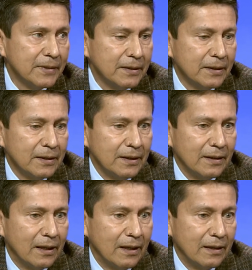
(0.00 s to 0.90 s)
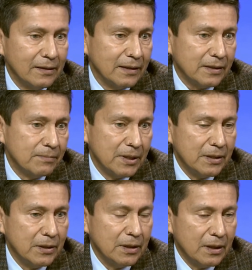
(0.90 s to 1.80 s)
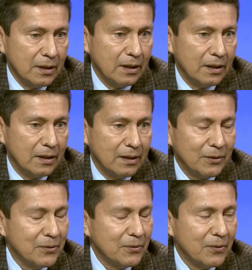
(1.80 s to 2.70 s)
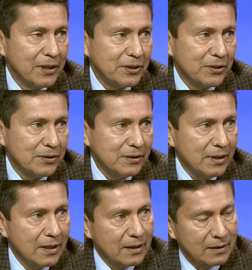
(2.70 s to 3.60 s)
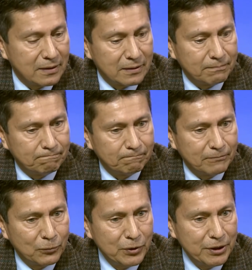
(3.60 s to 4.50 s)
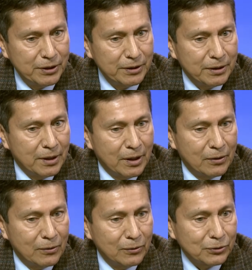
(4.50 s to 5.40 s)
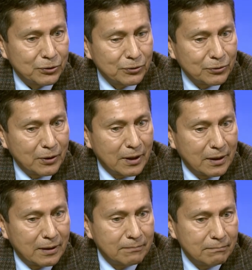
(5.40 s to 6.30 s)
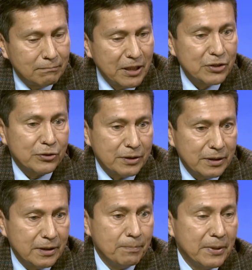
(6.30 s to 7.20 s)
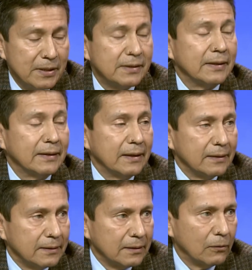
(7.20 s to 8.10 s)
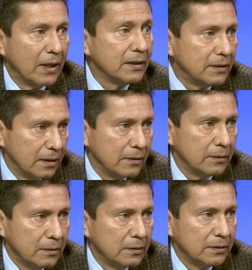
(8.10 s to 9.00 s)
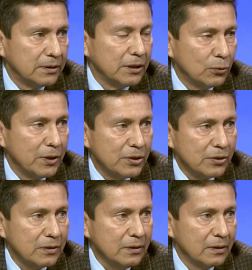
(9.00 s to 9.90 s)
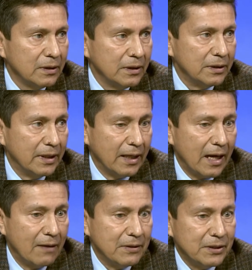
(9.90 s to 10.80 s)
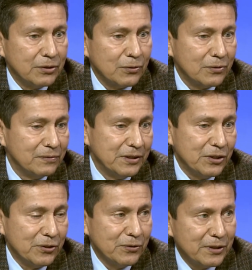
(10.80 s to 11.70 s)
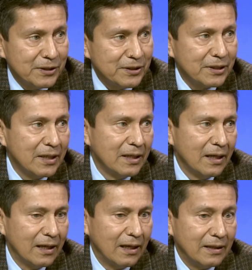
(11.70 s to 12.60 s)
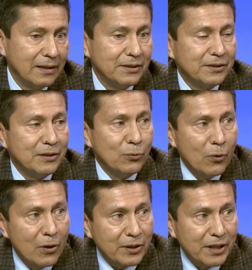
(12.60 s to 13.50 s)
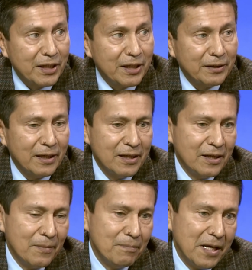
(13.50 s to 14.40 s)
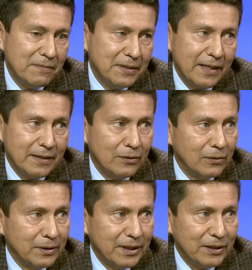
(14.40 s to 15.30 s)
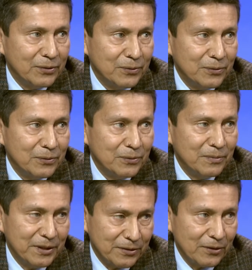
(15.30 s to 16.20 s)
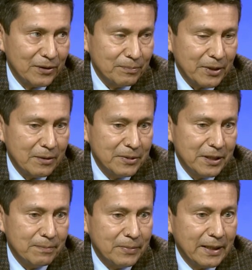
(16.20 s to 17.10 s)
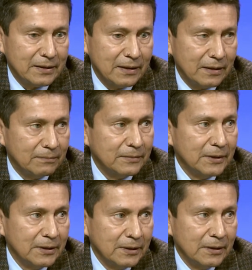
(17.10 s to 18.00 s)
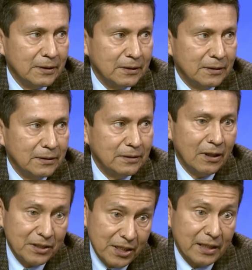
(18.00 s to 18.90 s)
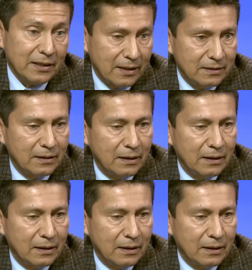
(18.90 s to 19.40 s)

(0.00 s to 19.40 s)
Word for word: Mm. Uh, that's a very uh, good question. Um, we also uh, mentioned it depends on what is their situation, if they have any sort of insurance mm-hmm. and they still working, maybe they don't need to be enrolled in Part B. But uh, not yet. Right. Not uh-huh. yet, and right.